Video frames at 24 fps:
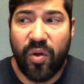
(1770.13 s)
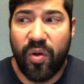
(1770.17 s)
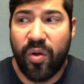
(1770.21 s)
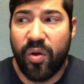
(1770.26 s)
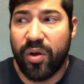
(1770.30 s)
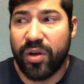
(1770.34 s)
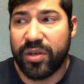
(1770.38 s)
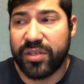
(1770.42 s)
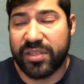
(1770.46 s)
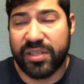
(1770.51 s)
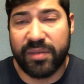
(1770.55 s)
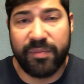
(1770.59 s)

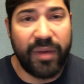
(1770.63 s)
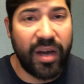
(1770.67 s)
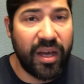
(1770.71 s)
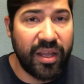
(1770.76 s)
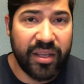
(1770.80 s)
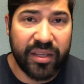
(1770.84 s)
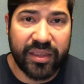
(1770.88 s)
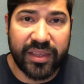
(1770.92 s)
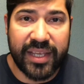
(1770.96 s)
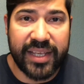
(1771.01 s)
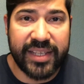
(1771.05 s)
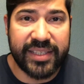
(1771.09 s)
or some
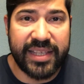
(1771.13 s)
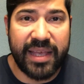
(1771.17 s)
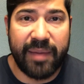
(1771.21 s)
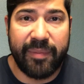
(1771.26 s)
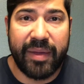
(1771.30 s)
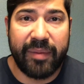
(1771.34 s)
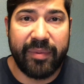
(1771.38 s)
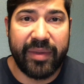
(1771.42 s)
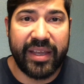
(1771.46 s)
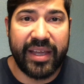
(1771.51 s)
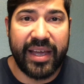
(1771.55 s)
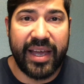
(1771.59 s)
other things that
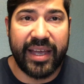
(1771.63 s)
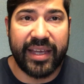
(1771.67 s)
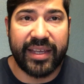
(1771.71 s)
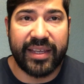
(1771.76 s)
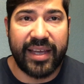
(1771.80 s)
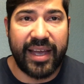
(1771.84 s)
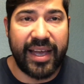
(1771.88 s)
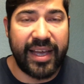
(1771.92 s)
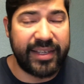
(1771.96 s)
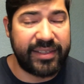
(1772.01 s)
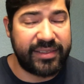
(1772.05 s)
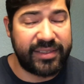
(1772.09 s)
maybe
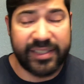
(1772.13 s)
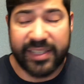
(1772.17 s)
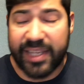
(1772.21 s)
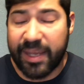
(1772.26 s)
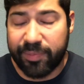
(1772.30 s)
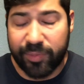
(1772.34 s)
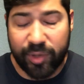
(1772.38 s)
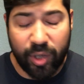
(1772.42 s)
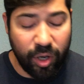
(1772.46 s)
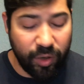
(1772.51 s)
I skipped